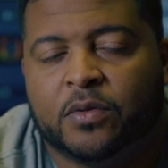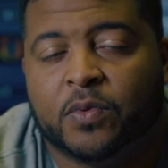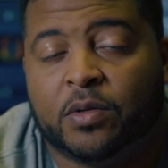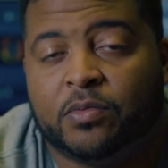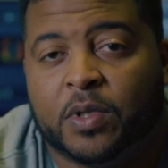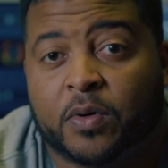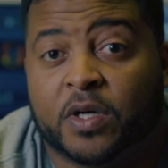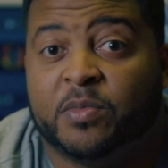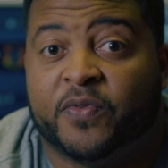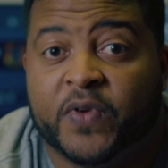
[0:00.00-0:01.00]
well, I'm
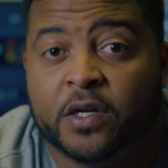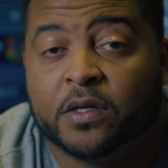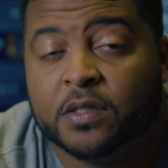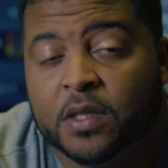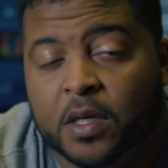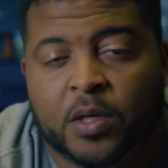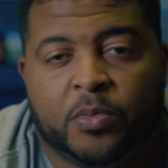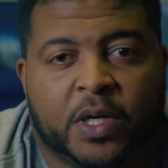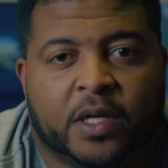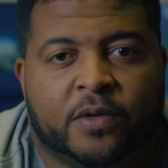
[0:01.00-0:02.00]
crossing my fingers,
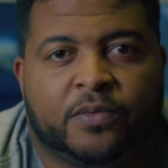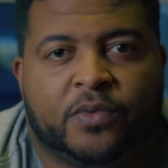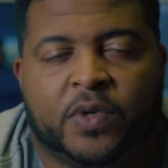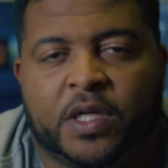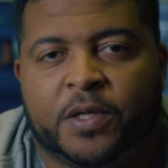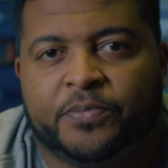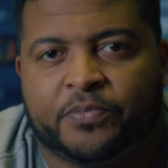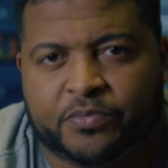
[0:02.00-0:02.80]
but really,